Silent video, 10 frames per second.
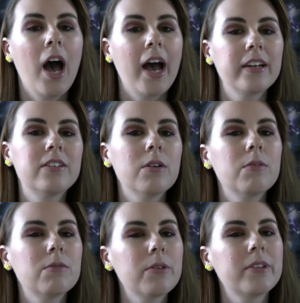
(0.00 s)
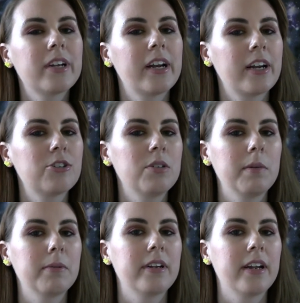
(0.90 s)
I don't know that I'd actually
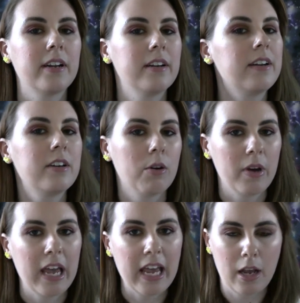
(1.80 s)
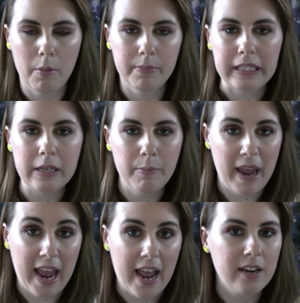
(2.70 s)
be able to, you know, hit complete
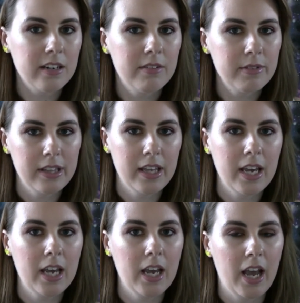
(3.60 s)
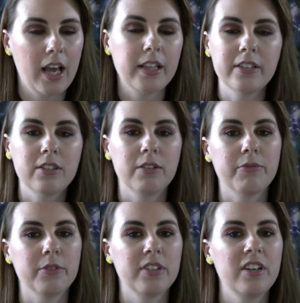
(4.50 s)
pan on everything, at least in the
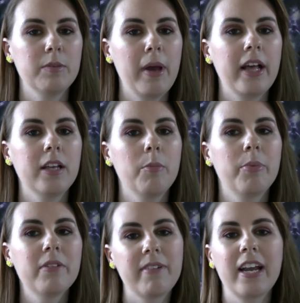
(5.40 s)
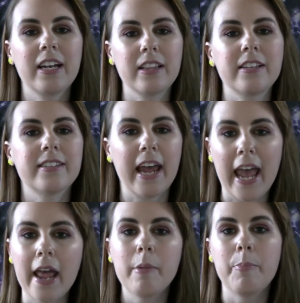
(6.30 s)
full-size palette, but if I can at least
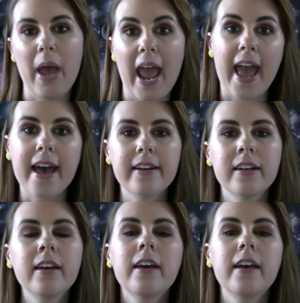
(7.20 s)
hit pan